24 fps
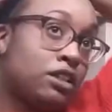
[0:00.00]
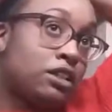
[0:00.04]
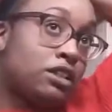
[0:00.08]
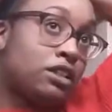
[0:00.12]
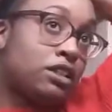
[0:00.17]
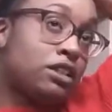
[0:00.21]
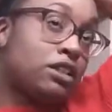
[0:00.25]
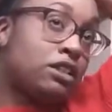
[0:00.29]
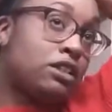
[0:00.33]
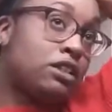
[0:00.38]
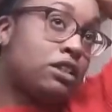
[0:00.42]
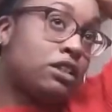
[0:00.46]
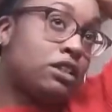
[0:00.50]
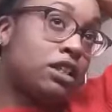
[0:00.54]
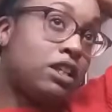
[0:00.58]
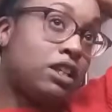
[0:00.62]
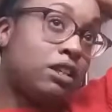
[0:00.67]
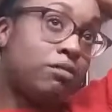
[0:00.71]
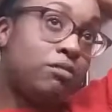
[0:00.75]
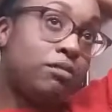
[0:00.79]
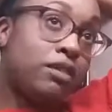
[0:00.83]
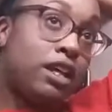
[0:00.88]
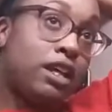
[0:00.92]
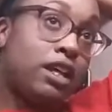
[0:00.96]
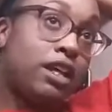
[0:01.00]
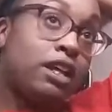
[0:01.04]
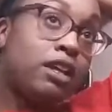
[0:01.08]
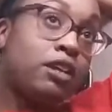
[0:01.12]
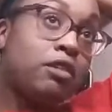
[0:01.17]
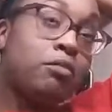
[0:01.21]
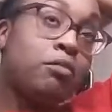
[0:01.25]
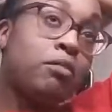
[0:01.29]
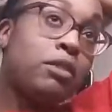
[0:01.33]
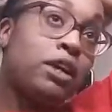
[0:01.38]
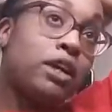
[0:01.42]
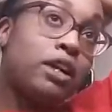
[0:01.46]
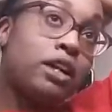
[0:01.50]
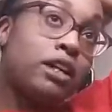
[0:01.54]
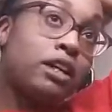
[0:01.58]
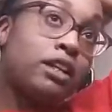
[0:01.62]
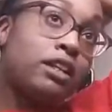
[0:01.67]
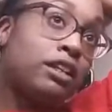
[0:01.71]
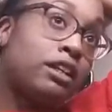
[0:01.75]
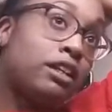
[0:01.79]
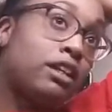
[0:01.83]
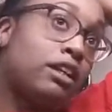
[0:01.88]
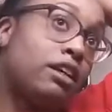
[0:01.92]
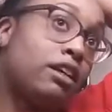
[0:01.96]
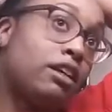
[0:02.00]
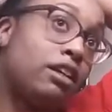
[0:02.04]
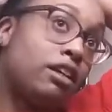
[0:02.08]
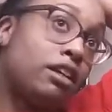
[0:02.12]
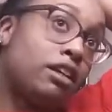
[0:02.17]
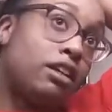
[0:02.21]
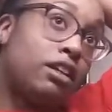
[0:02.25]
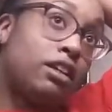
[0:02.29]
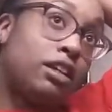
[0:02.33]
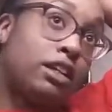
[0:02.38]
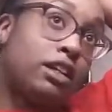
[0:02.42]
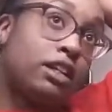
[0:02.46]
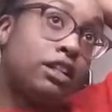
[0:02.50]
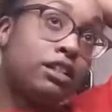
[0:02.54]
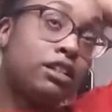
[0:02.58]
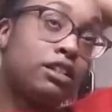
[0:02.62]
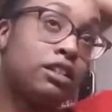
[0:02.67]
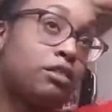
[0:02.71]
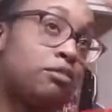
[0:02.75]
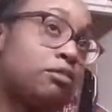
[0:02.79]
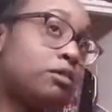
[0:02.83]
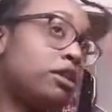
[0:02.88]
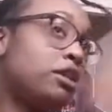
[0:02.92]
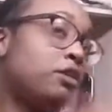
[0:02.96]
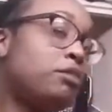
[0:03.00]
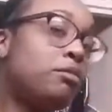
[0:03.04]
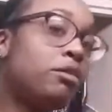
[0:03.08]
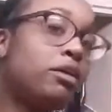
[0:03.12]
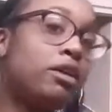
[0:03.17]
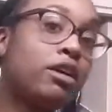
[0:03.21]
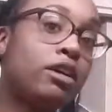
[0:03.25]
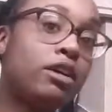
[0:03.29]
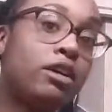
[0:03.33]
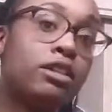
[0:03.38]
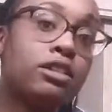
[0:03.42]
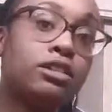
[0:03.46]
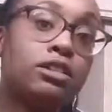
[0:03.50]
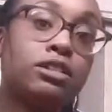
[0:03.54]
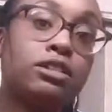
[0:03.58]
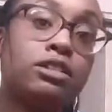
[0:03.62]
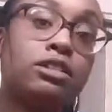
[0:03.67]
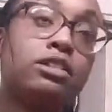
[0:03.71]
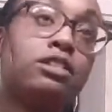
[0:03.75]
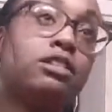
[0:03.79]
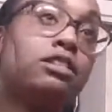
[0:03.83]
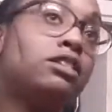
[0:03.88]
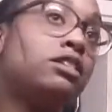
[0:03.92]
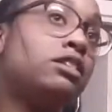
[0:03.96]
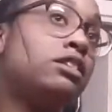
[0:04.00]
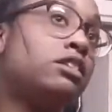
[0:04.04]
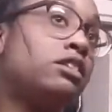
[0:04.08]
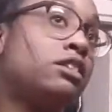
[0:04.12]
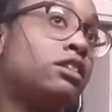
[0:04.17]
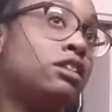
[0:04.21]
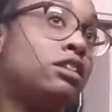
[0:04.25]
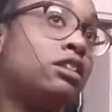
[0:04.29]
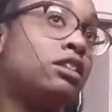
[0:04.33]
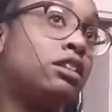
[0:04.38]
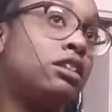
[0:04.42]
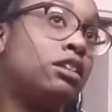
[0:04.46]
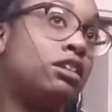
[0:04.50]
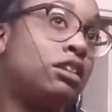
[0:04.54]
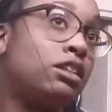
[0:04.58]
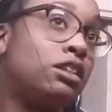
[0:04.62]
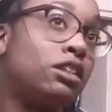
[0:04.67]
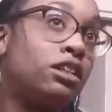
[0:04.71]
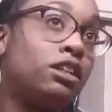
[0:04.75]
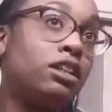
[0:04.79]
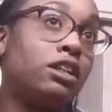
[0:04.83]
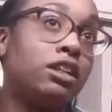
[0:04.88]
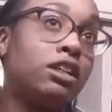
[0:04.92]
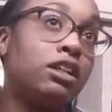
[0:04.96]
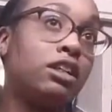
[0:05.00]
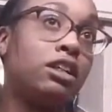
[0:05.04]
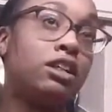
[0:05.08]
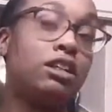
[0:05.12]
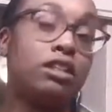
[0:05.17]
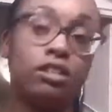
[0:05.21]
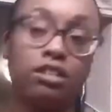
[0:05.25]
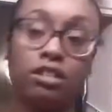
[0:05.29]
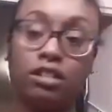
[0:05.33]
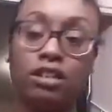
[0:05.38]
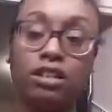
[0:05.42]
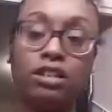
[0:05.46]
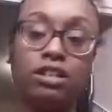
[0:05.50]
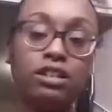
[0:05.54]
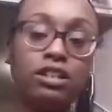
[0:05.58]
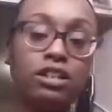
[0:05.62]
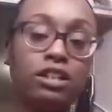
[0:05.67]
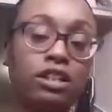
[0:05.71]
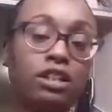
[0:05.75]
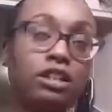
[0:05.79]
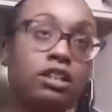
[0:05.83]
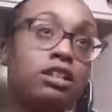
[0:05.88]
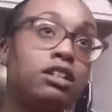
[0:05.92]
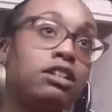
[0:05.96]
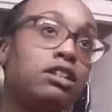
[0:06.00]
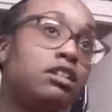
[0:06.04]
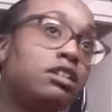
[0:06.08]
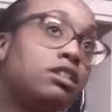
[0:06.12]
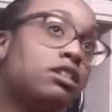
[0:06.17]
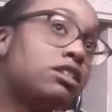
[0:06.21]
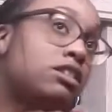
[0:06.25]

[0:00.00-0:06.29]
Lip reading: Just keep that in mind that all of that is going to play a part in how long it takes.